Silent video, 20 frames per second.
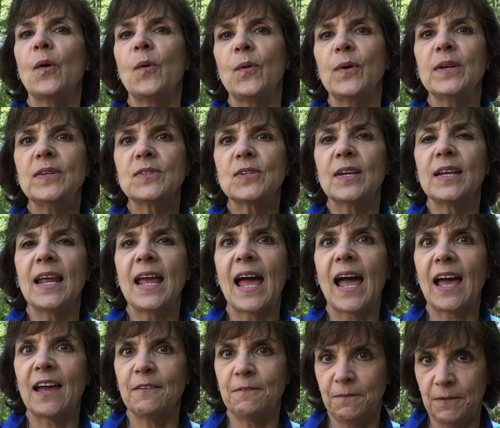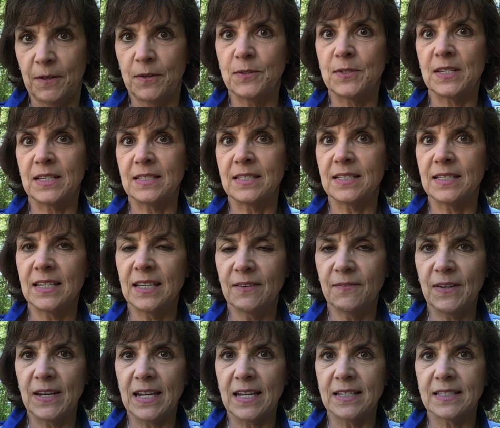always going to have food
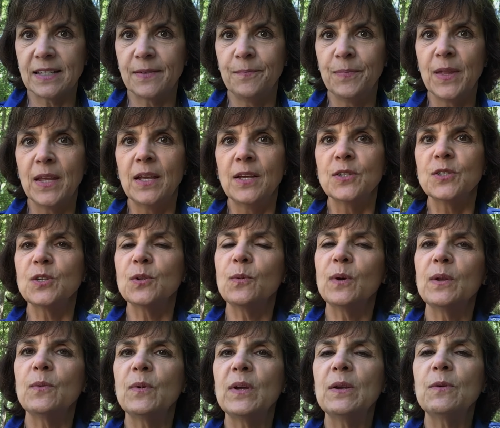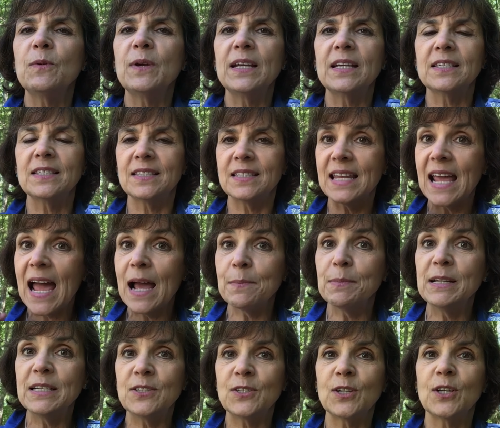sensitivities. So when we
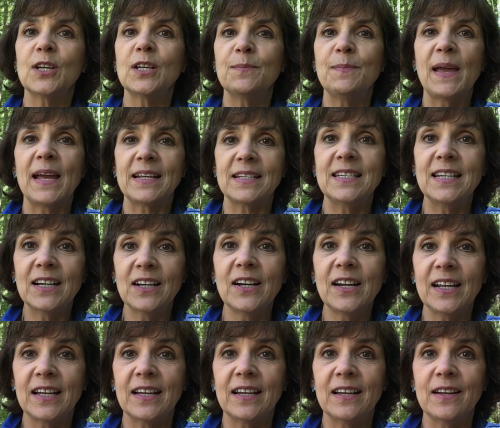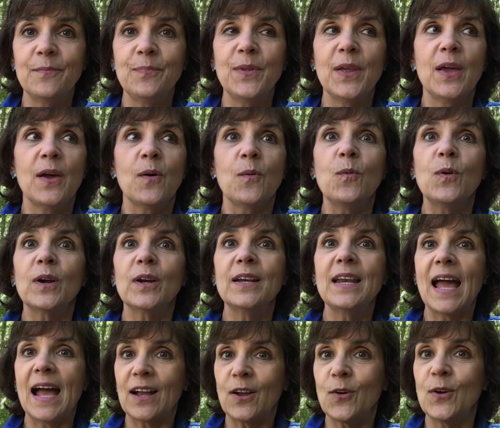reestablish the good bacteria, we're
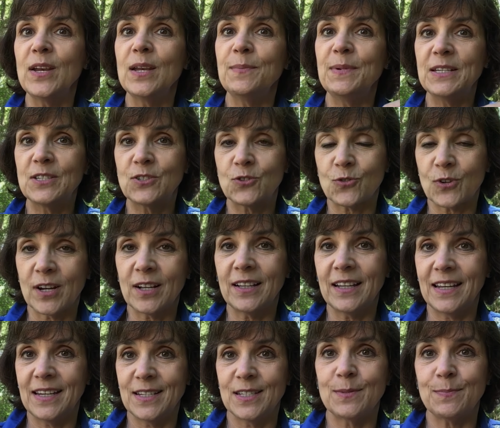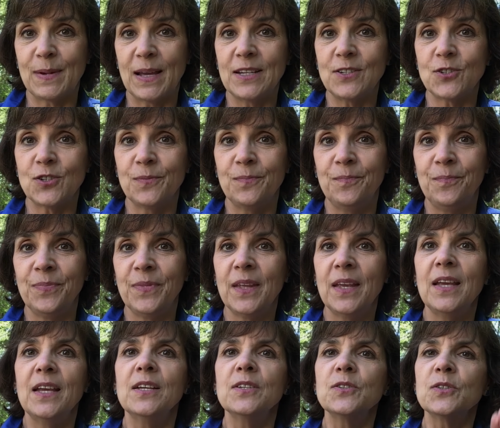not going to be struggling as much.
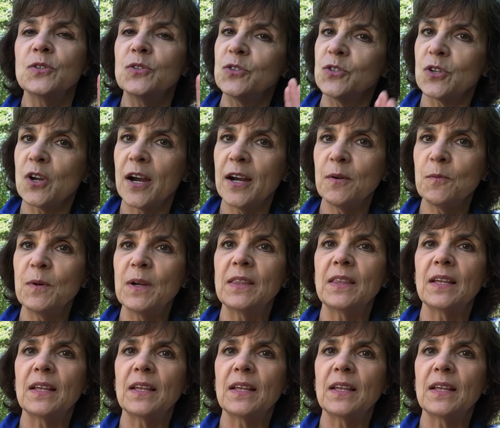So start with